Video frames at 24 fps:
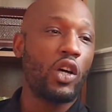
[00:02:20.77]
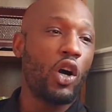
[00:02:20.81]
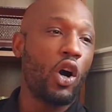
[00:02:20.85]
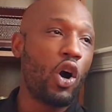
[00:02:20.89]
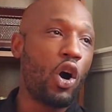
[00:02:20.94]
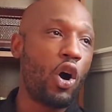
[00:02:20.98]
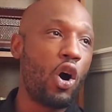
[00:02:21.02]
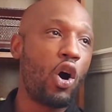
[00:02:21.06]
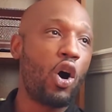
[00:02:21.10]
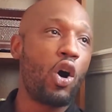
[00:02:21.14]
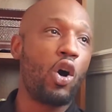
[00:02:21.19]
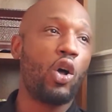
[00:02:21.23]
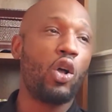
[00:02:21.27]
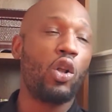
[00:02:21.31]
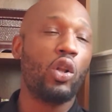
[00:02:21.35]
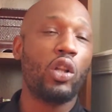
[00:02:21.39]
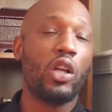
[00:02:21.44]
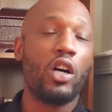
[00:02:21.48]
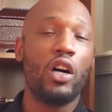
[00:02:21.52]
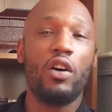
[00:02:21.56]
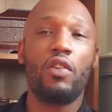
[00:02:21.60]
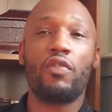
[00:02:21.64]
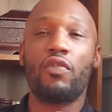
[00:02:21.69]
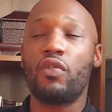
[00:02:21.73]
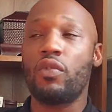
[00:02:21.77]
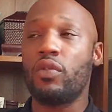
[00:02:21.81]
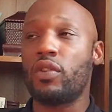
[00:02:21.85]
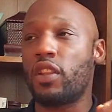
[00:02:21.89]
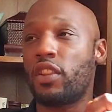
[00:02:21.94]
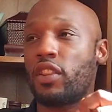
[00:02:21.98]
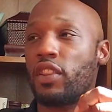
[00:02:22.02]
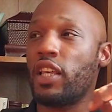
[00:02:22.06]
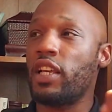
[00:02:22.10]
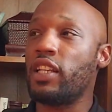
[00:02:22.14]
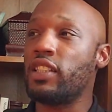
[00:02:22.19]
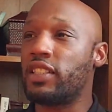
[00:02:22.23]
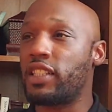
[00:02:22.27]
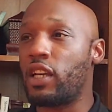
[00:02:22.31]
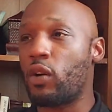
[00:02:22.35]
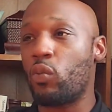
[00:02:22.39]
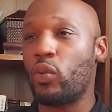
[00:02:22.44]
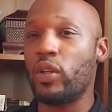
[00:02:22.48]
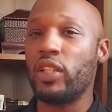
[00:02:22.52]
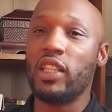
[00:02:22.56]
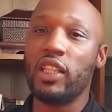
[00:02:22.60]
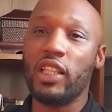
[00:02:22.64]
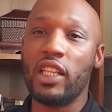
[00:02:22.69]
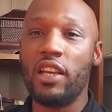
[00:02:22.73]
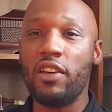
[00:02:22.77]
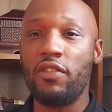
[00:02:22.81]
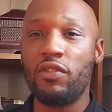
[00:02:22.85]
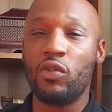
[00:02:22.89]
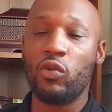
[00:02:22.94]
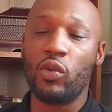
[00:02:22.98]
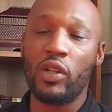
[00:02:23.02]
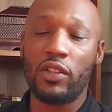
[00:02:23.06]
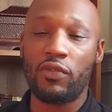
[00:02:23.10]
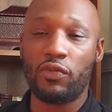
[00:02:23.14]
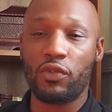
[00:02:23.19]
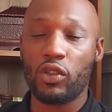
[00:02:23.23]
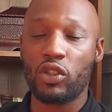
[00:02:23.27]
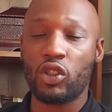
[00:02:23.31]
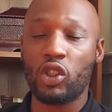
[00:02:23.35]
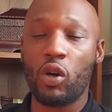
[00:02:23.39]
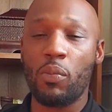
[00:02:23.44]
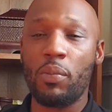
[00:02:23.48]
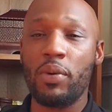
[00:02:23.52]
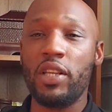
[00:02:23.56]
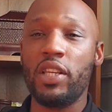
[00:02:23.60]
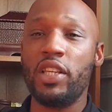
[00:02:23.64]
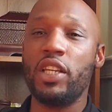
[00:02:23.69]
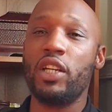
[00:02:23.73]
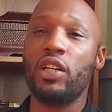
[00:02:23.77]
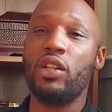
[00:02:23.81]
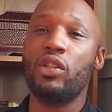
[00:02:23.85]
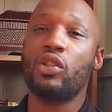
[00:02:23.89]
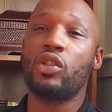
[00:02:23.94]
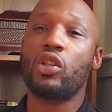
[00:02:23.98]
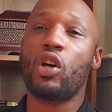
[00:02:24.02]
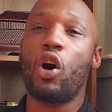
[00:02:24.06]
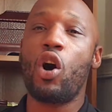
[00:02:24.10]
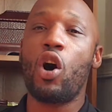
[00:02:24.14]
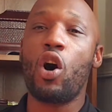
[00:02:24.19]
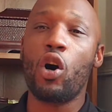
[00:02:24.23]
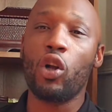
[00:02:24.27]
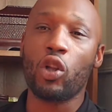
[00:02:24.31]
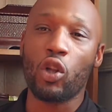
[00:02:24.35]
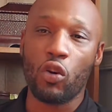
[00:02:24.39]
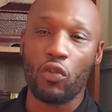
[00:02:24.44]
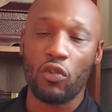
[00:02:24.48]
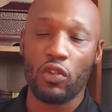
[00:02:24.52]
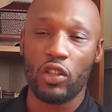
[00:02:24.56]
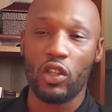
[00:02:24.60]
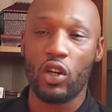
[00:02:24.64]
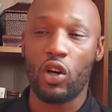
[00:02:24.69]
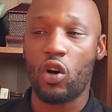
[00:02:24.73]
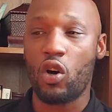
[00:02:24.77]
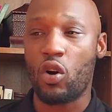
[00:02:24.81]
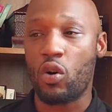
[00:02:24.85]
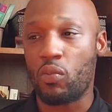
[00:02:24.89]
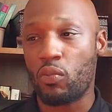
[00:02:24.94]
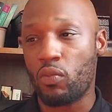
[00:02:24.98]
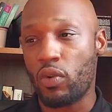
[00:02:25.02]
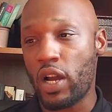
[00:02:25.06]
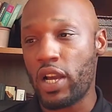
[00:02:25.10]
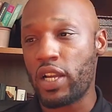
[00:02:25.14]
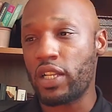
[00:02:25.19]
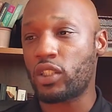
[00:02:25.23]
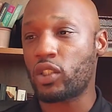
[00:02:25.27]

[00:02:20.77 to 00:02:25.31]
all of the things that we lived with for so many years all over the home, right?